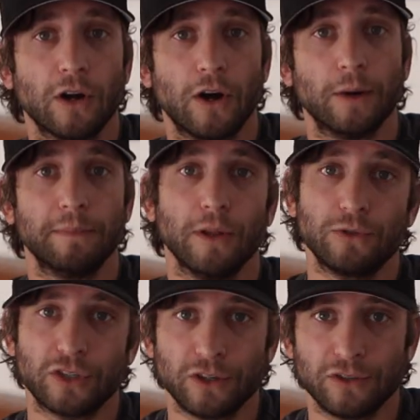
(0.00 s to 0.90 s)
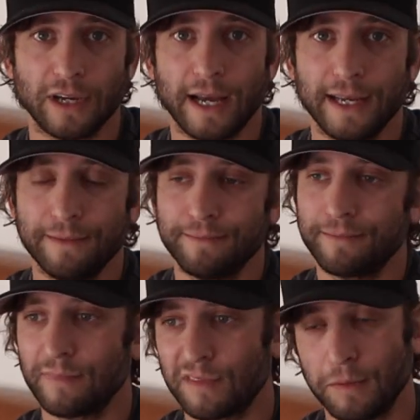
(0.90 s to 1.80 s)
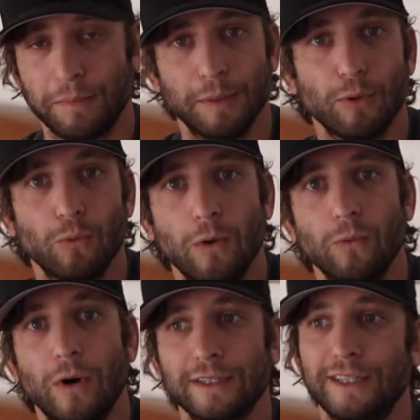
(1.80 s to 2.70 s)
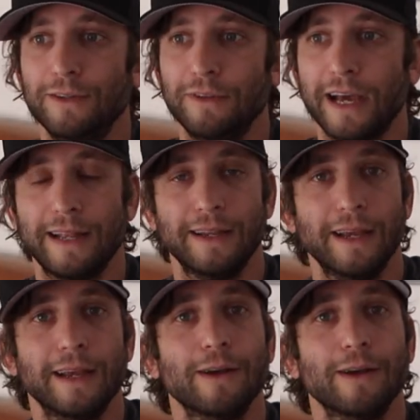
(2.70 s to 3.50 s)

carb, low sugar diet, some people won't want to do that,